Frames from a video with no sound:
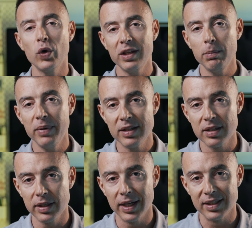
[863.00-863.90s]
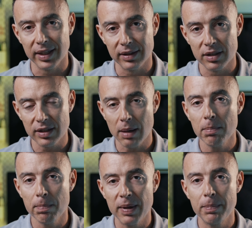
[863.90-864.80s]
What he means here is that
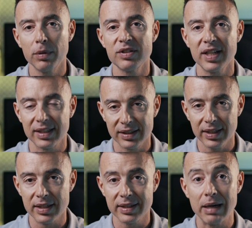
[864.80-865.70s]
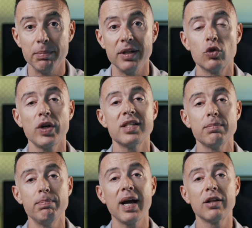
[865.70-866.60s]
some people's success can be
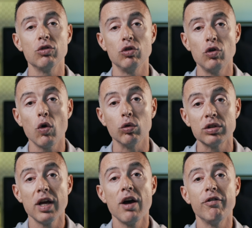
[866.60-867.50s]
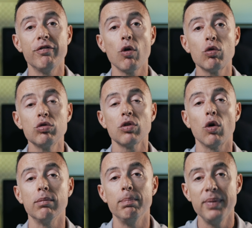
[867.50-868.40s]
traced back to goals focused
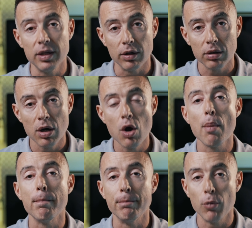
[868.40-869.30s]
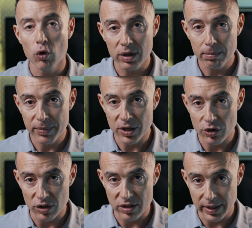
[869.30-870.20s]
on bigger, more
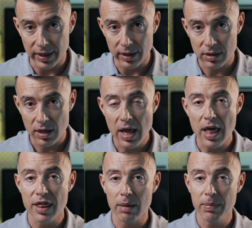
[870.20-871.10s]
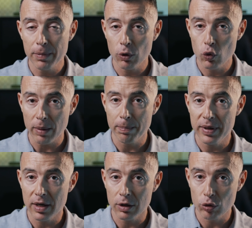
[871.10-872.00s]
ambitious things than people who
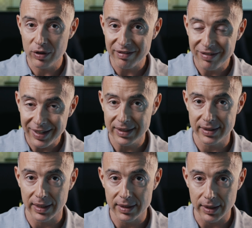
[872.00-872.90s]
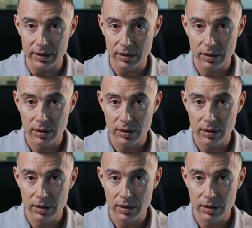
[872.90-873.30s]
appear to have less success.